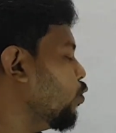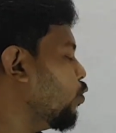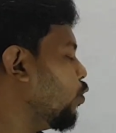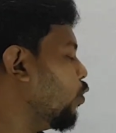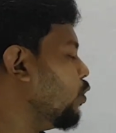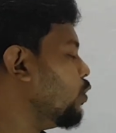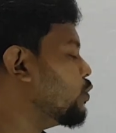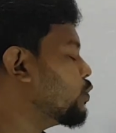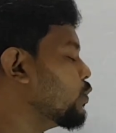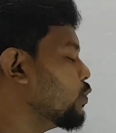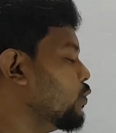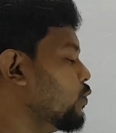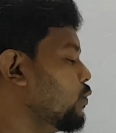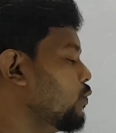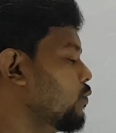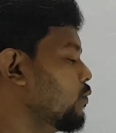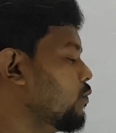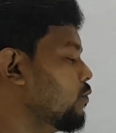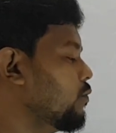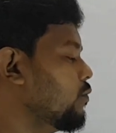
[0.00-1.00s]

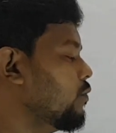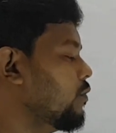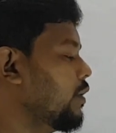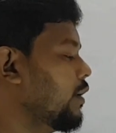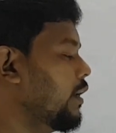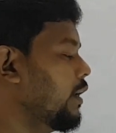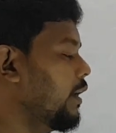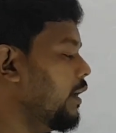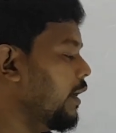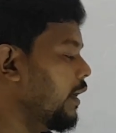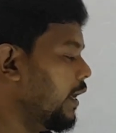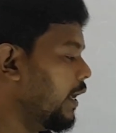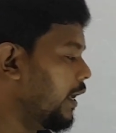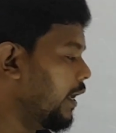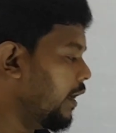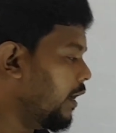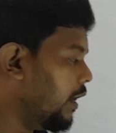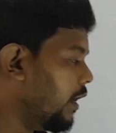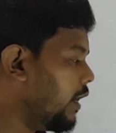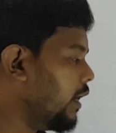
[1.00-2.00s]
Also,
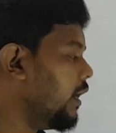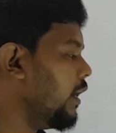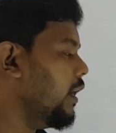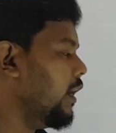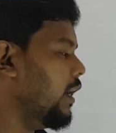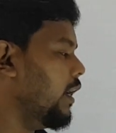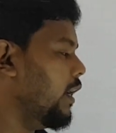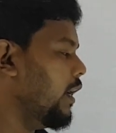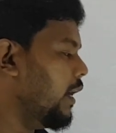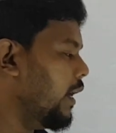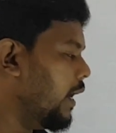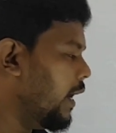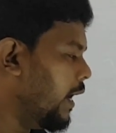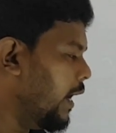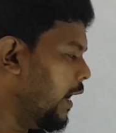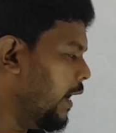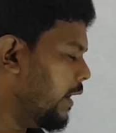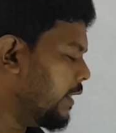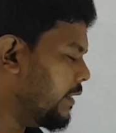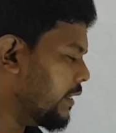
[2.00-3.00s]
A
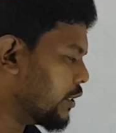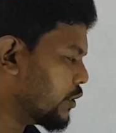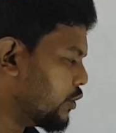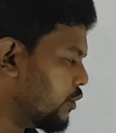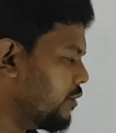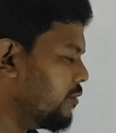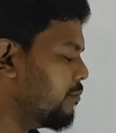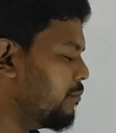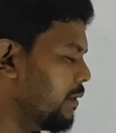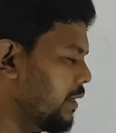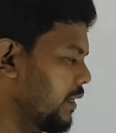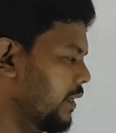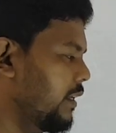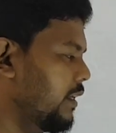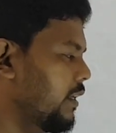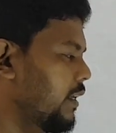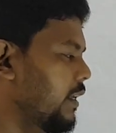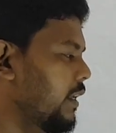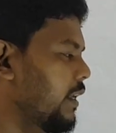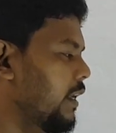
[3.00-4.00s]
intersection
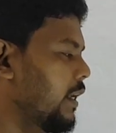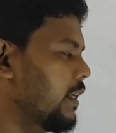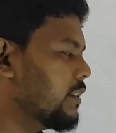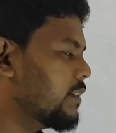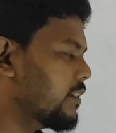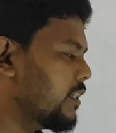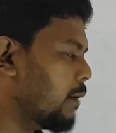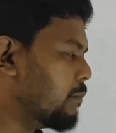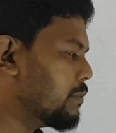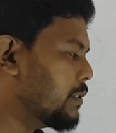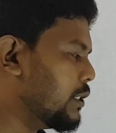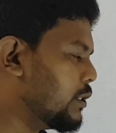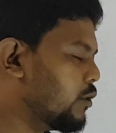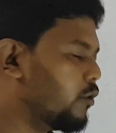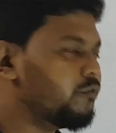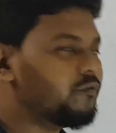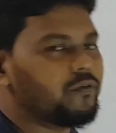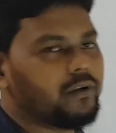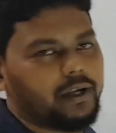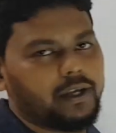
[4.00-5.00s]
B is subset
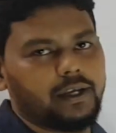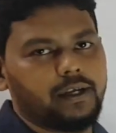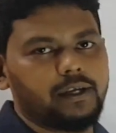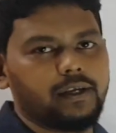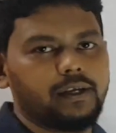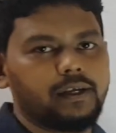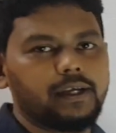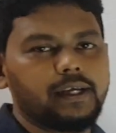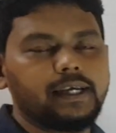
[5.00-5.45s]
of A.